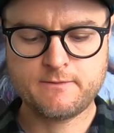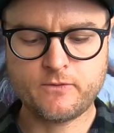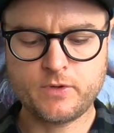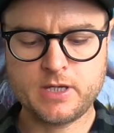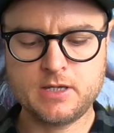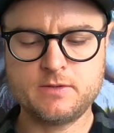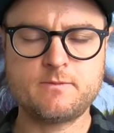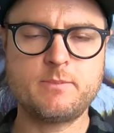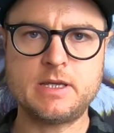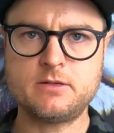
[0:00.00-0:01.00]
it was
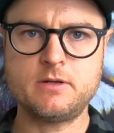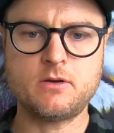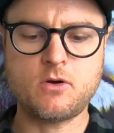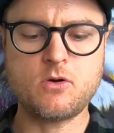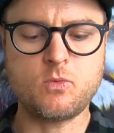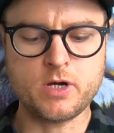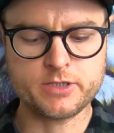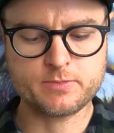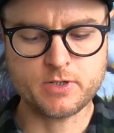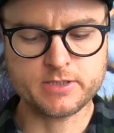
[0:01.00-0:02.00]
basically all
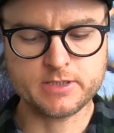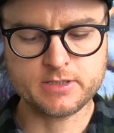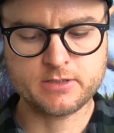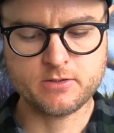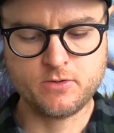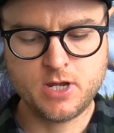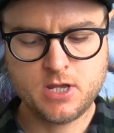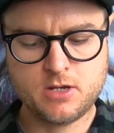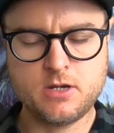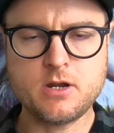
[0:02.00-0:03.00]
washed process, so
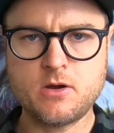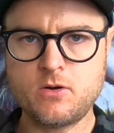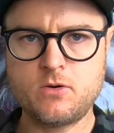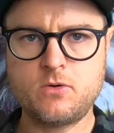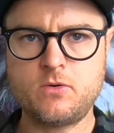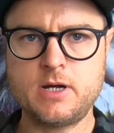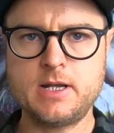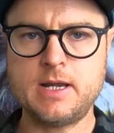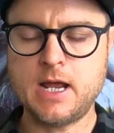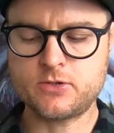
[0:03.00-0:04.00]
no
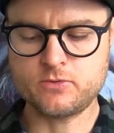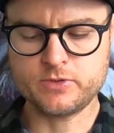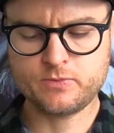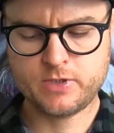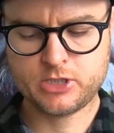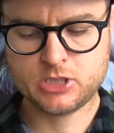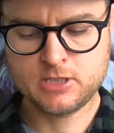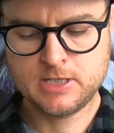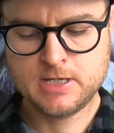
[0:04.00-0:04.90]
naturals, which